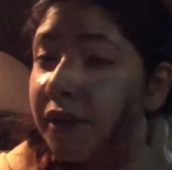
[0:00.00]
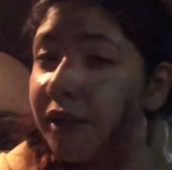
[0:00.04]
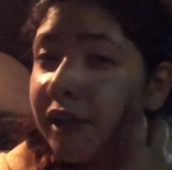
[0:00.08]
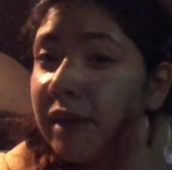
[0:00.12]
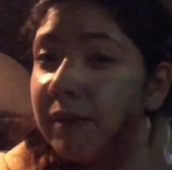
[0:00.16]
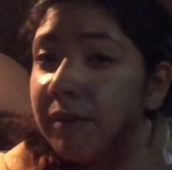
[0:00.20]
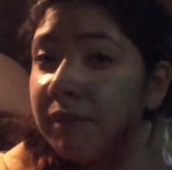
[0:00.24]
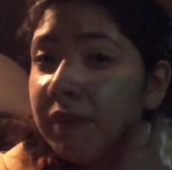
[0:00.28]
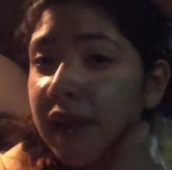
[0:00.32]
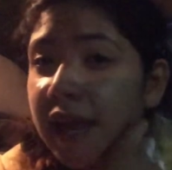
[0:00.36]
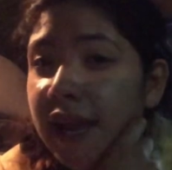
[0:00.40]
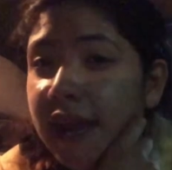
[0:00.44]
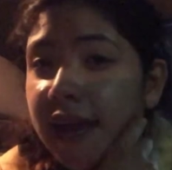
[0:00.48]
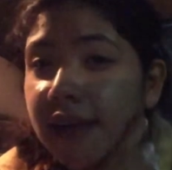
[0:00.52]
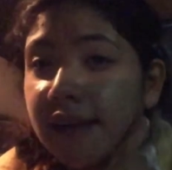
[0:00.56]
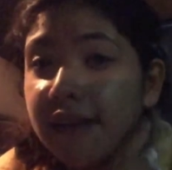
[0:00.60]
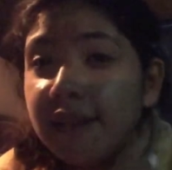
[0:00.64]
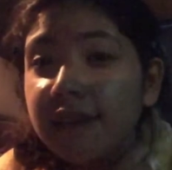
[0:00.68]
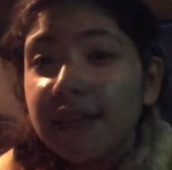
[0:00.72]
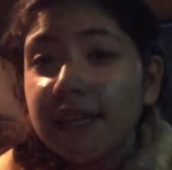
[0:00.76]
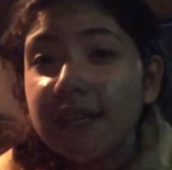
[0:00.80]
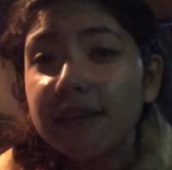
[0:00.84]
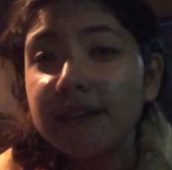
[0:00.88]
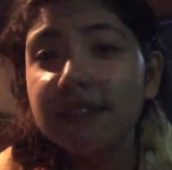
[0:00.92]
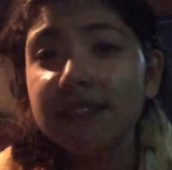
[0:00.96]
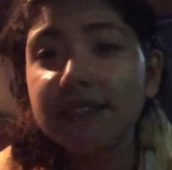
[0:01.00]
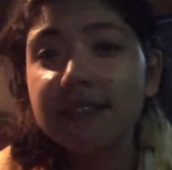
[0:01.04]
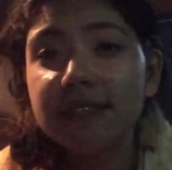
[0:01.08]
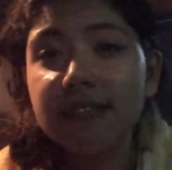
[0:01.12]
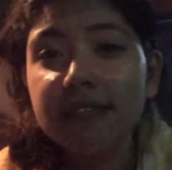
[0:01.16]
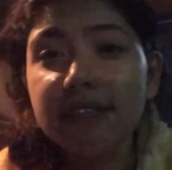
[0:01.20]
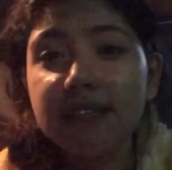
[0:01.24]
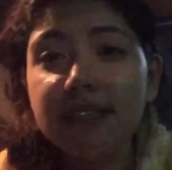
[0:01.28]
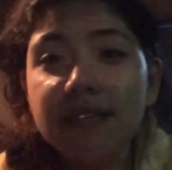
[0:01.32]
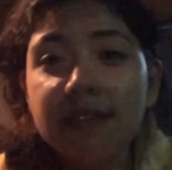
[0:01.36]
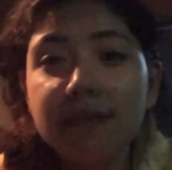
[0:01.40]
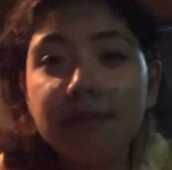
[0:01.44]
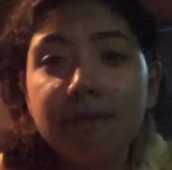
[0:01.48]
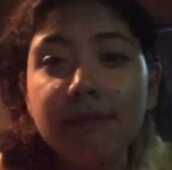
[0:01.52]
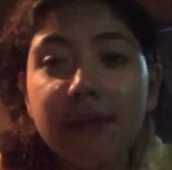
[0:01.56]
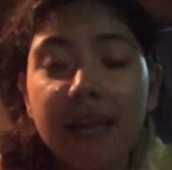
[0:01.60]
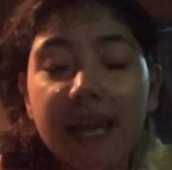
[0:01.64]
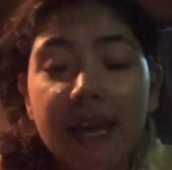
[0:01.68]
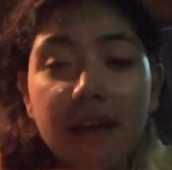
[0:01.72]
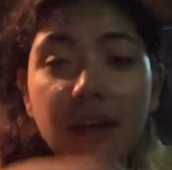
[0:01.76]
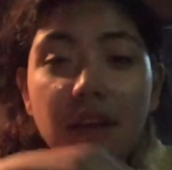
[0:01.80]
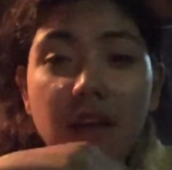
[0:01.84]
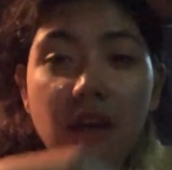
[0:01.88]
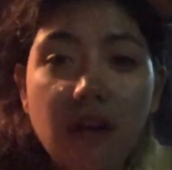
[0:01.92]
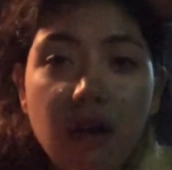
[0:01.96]
But yeah, that was literally main
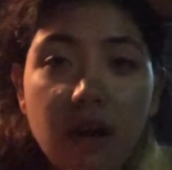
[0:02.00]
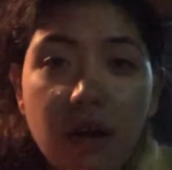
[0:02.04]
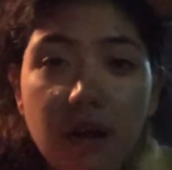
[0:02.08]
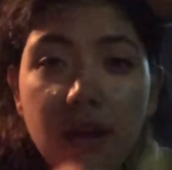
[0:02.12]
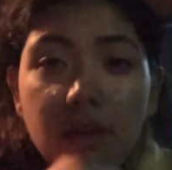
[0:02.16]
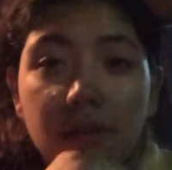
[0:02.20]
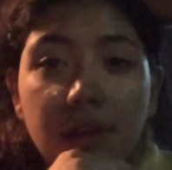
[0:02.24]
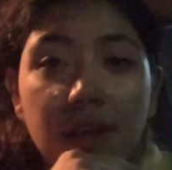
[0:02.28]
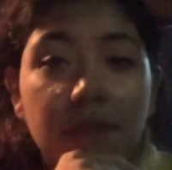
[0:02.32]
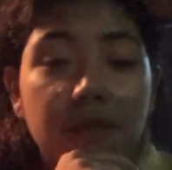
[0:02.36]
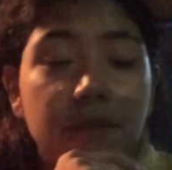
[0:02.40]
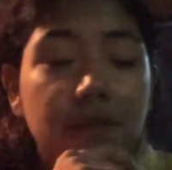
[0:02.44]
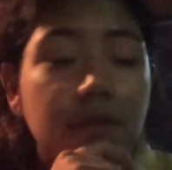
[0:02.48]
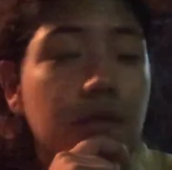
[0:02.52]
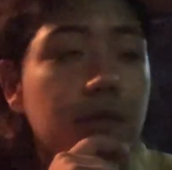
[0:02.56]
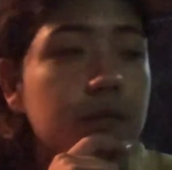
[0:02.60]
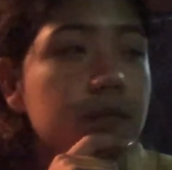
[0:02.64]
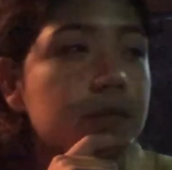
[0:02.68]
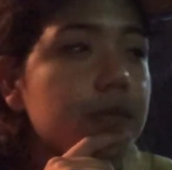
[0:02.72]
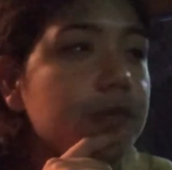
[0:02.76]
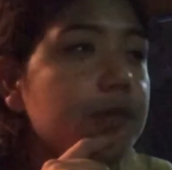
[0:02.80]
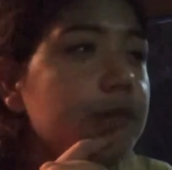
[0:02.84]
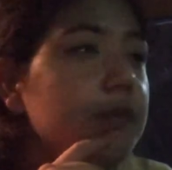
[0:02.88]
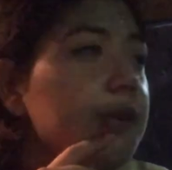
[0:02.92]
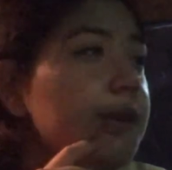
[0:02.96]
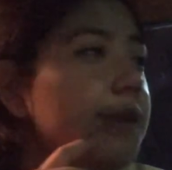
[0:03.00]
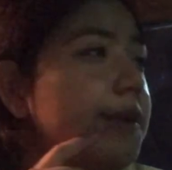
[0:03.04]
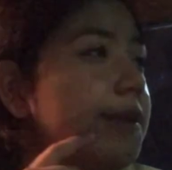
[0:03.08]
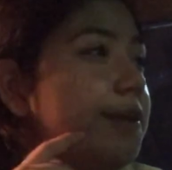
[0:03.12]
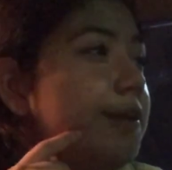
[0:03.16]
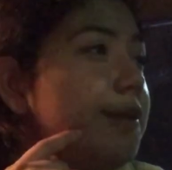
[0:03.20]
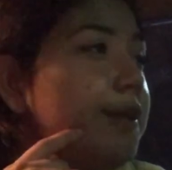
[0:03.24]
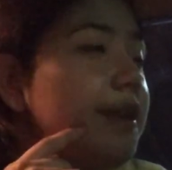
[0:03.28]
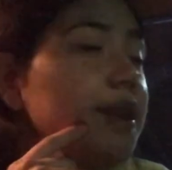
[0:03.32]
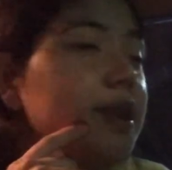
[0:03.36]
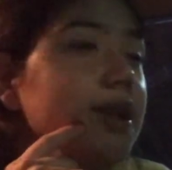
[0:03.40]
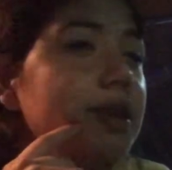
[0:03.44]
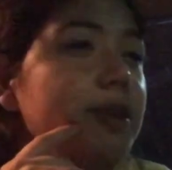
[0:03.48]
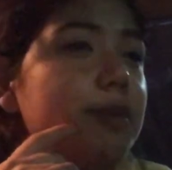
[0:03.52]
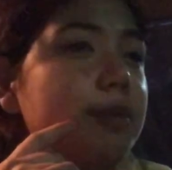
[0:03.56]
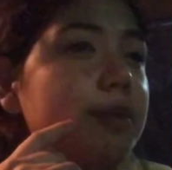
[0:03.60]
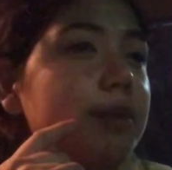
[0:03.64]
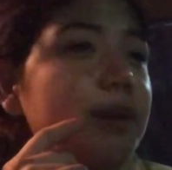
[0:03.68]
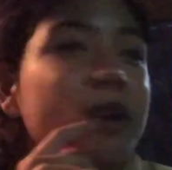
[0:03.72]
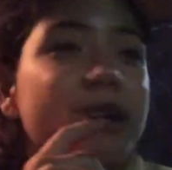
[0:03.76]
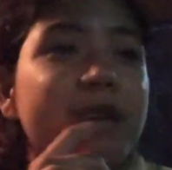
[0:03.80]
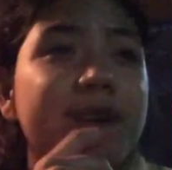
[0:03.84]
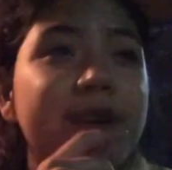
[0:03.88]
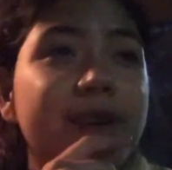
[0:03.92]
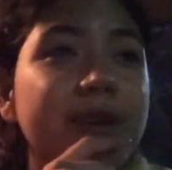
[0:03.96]
hall. It was really
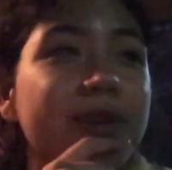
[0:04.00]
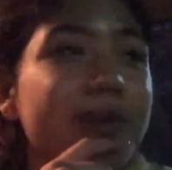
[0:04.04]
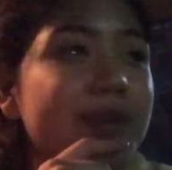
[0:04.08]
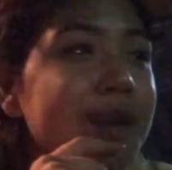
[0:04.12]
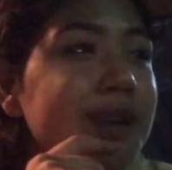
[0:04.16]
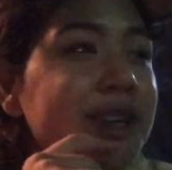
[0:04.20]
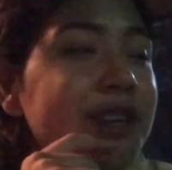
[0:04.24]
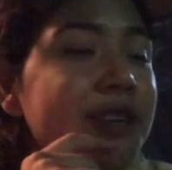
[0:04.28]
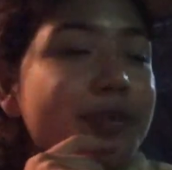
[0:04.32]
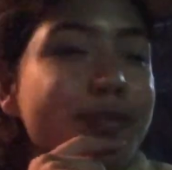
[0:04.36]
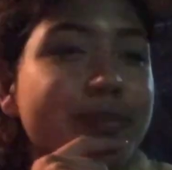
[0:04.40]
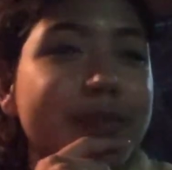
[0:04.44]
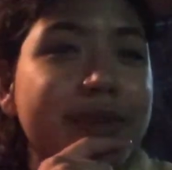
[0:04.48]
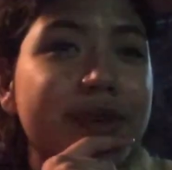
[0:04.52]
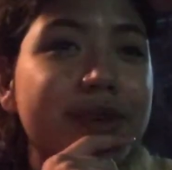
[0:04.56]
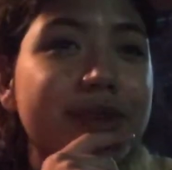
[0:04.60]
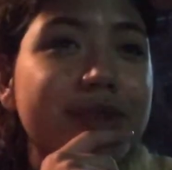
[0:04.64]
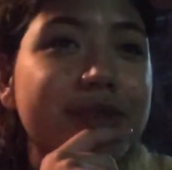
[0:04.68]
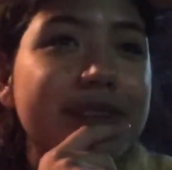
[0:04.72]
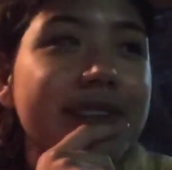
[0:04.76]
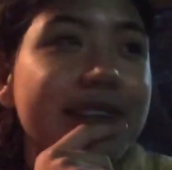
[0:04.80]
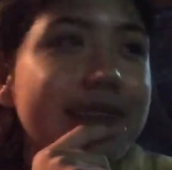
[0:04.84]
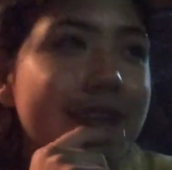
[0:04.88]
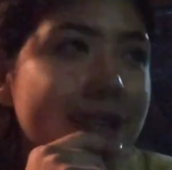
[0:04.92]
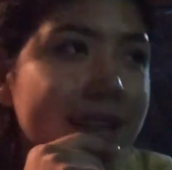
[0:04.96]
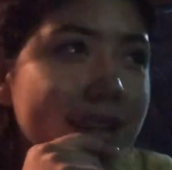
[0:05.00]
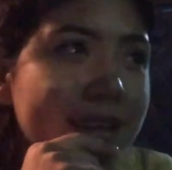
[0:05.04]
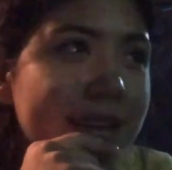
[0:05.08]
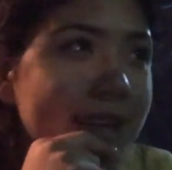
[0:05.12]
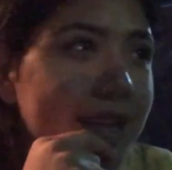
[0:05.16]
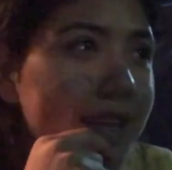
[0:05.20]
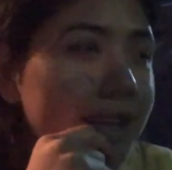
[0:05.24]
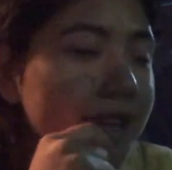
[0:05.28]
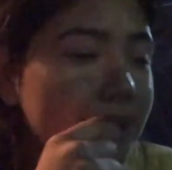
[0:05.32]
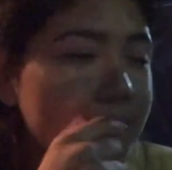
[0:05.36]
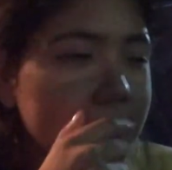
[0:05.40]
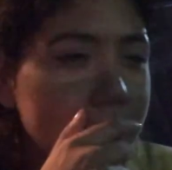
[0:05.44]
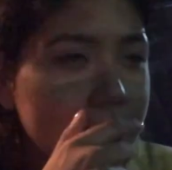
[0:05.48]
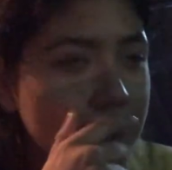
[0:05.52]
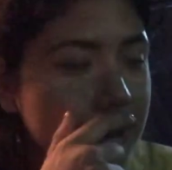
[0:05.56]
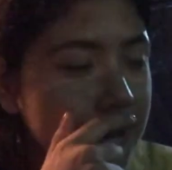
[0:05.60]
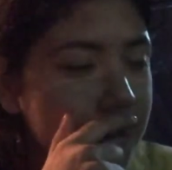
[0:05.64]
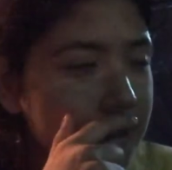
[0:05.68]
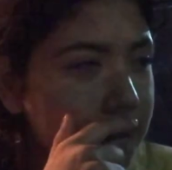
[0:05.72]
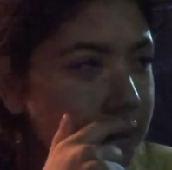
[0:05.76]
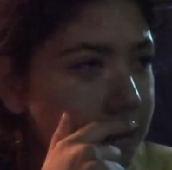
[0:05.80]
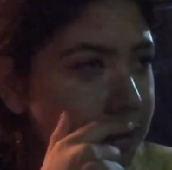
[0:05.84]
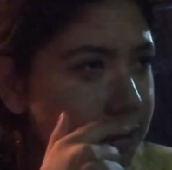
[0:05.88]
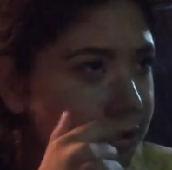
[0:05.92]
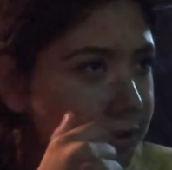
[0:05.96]
weird building.
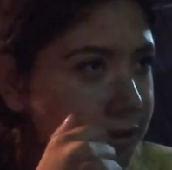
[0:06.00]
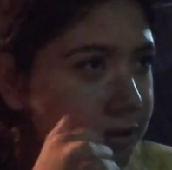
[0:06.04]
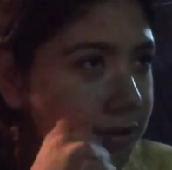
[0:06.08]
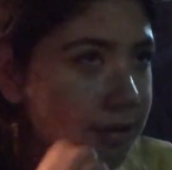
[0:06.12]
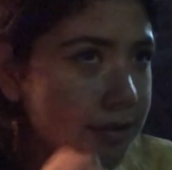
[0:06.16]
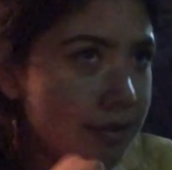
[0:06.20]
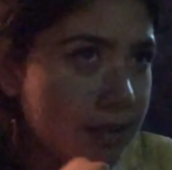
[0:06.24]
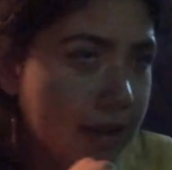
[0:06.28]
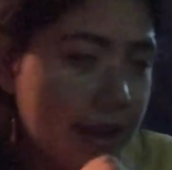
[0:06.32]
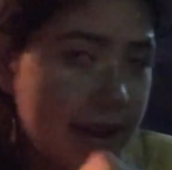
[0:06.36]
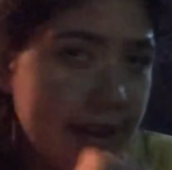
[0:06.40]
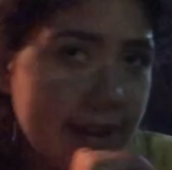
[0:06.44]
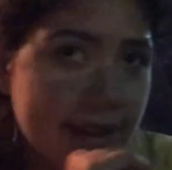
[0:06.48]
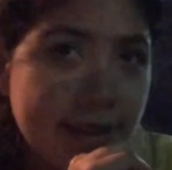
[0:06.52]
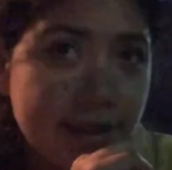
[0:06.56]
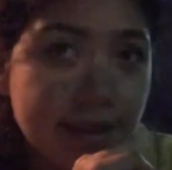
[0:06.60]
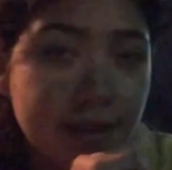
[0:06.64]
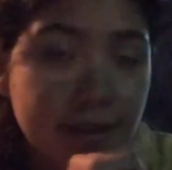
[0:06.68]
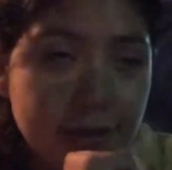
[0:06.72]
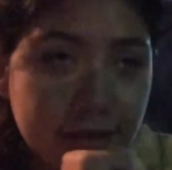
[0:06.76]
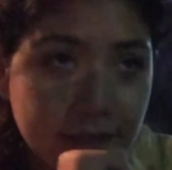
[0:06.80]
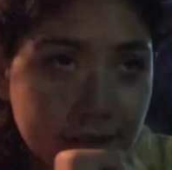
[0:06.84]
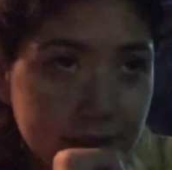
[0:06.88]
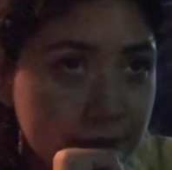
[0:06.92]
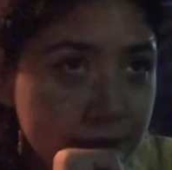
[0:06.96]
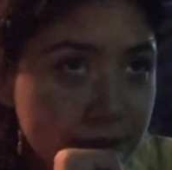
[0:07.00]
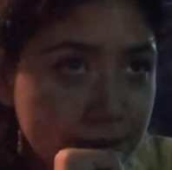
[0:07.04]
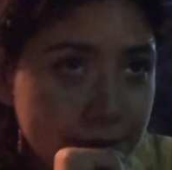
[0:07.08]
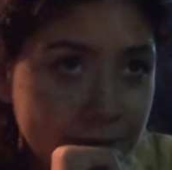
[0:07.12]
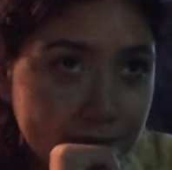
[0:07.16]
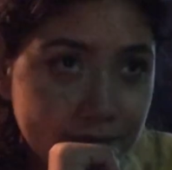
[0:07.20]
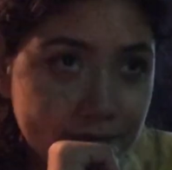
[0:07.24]
I don't know.